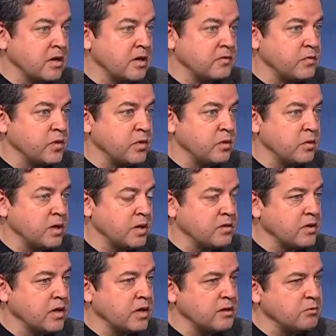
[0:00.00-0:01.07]
off, you know, I
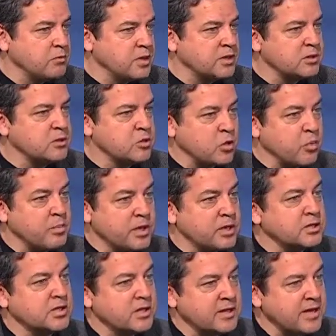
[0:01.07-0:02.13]
thought well, this is an open and
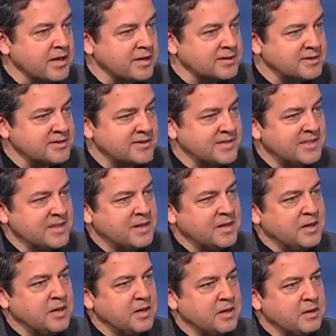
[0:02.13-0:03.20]
shut case.
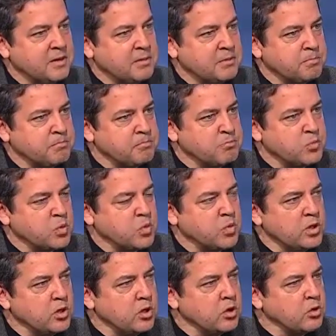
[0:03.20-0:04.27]
Mm. Um,
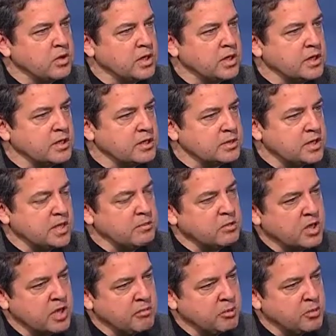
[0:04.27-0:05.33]
we know that at the same
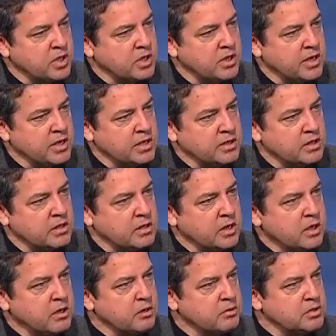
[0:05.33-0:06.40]
time they're declining,
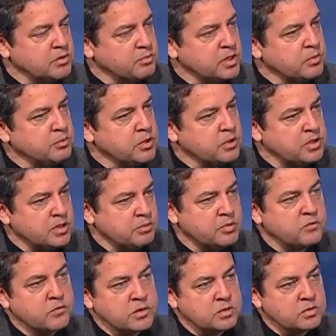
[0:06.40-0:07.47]
there was a big buildup
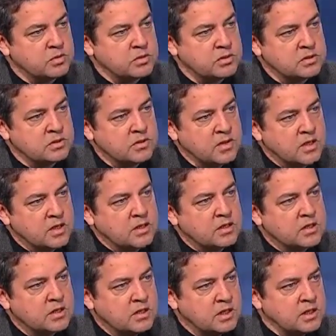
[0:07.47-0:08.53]
of fisheries.
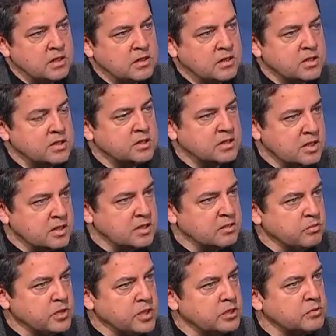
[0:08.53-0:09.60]
Today, the
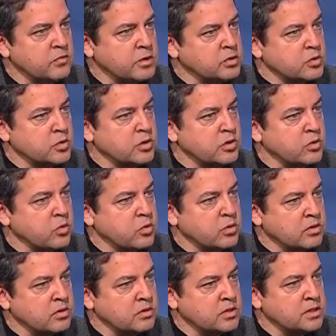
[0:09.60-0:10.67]
second biggest fishery in the
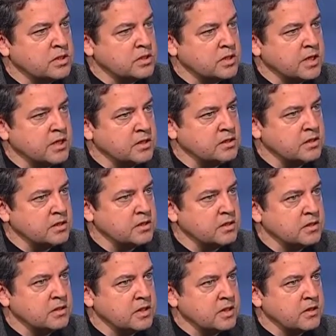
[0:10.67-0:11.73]
world is
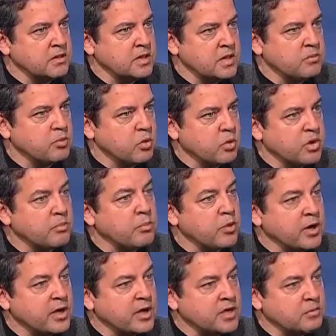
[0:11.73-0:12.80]
catching the number one
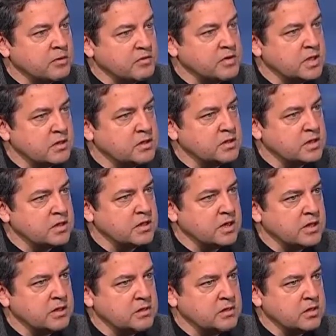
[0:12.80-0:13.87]
prey item of Steller sea
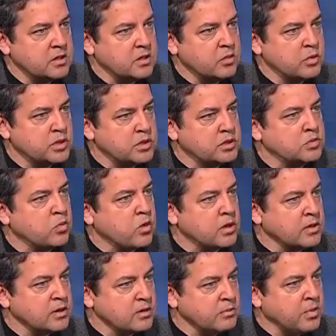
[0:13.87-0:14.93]
lions, which is
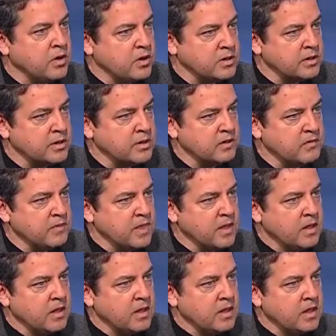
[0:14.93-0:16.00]
walleye pollock.
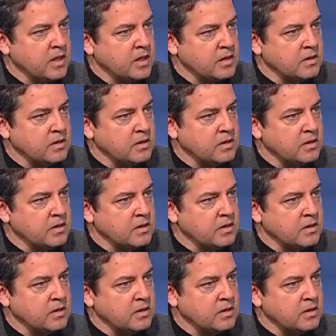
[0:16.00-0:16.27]
Okay, so and